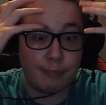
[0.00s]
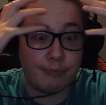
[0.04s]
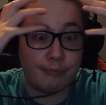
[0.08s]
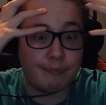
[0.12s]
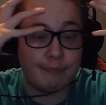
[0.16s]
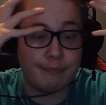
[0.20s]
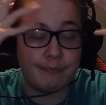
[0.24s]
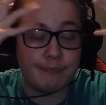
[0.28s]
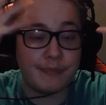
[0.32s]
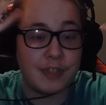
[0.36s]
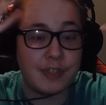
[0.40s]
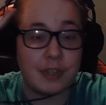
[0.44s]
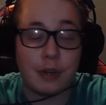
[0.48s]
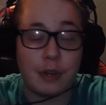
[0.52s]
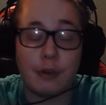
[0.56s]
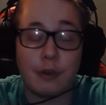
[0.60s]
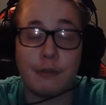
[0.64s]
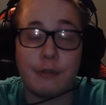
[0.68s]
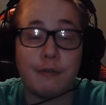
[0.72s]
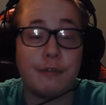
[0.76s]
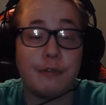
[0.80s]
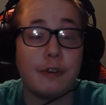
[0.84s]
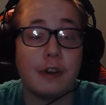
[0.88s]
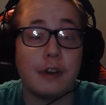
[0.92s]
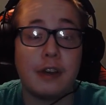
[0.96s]
so
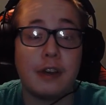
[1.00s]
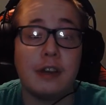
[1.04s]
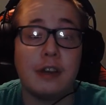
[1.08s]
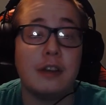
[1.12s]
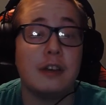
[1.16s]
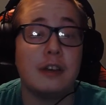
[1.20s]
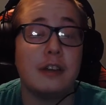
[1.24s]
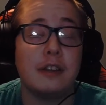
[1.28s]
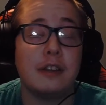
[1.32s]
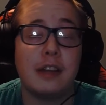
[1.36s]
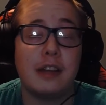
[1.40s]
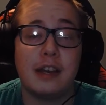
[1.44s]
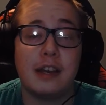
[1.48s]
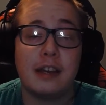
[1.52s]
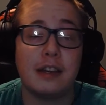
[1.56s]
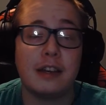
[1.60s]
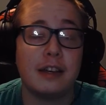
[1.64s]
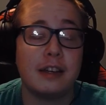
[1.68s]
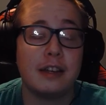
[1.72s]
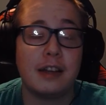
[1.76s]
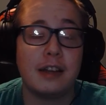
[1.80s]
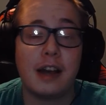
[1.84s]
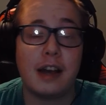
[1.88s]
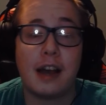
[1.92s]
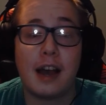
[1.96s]
fucking good. Like,
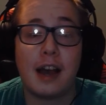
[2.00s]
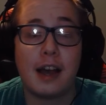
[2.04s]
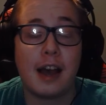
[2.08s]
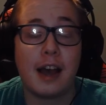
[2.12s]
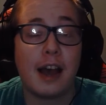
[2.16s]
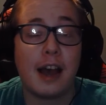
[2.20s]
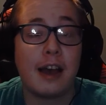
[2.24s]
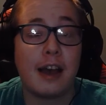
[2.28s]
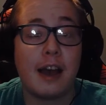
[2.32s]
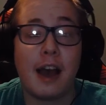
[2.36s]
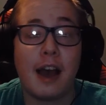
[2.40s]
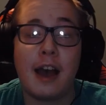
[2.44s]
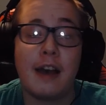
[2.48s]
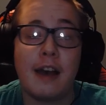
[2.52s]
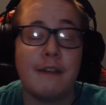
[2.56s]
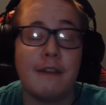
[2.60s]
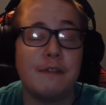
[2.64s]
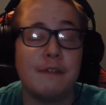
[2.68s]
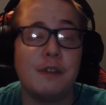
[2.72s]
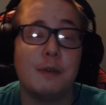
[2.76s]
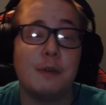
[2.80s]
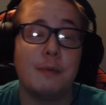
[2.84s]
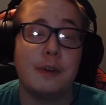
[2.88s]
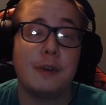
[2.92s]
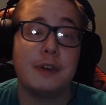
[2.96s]
I have
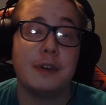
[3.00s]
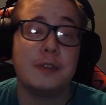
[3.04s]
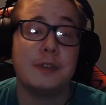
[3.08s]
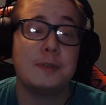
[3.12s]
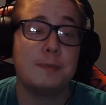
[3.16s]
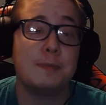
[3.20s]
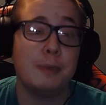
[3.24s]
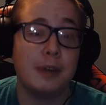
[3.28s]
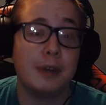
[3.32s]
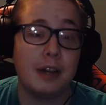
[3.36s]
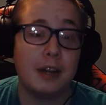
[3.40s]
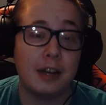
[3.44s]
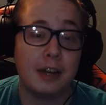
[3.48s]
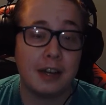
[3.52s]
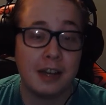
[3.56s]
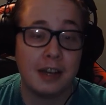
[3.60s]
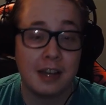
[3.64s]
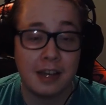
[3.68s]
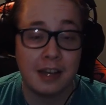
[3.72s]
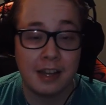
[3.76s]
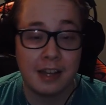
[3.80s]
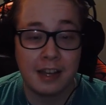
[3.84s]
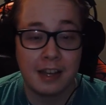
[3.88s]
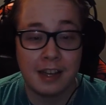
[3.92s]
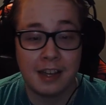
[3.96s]
no words. But,
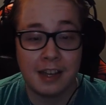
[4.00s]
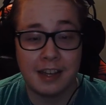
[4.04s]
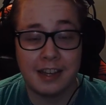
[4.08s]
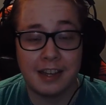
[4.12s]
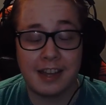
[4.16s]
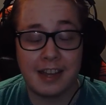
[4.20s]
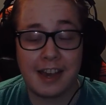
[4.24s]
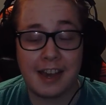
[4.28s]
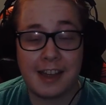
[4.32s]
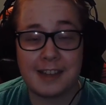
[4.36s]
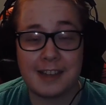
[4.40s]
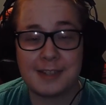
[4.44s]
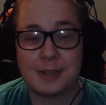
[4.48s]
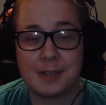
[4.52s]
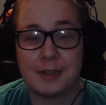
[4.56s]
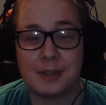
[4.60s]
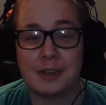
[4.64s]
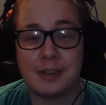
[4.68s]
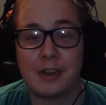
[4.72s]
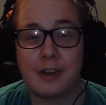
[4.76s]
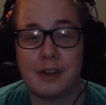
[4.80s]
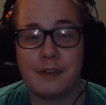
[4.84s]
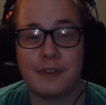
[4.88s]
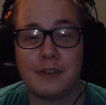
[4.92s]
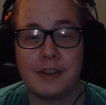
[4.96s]
yeah, that's good
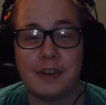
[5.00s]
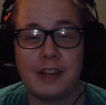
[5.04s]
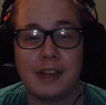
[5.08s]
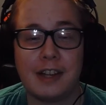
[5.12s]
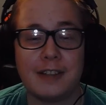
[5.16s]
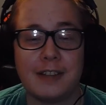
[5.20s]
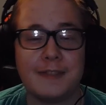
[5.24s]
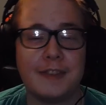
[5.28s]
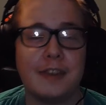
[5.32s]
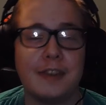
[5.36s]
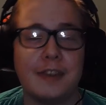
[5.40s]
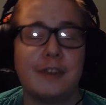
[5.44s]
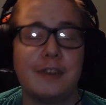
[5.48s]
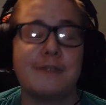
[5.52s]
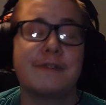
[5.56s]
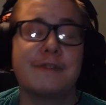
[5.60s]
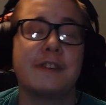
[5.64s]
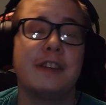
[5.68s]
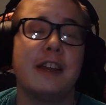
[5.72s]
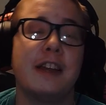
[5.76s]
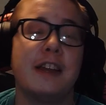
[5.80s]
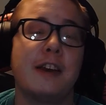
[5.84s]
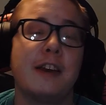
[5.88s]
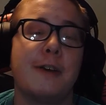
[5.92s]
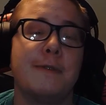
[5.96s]
all for today. So you don't forget to
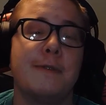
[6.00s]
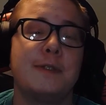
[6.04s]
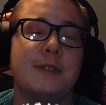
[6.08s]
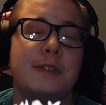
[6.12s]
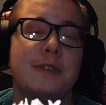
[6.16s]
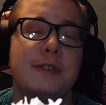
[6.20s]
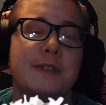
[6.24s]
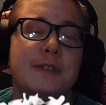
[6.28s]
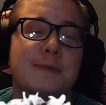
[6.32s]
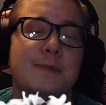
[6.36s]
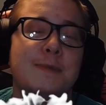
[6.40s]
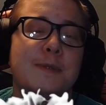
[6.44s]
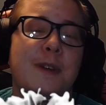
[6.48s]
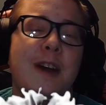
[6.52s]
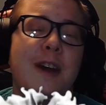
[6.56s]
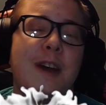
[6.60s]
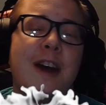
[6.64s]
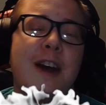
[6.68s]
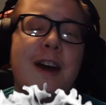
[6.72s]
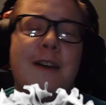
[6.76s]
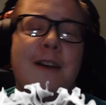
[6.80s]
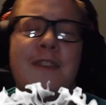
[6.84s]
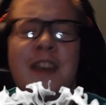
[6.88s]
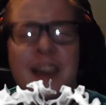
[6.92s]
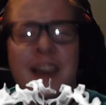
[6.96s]
like, comment, share,
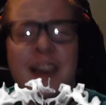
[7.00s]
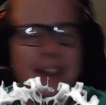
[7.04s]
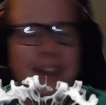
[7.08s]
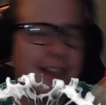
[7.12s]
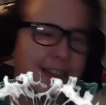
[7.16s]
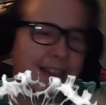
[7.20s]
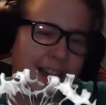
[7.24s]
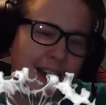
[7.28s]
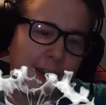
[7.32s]
subscribe, hit that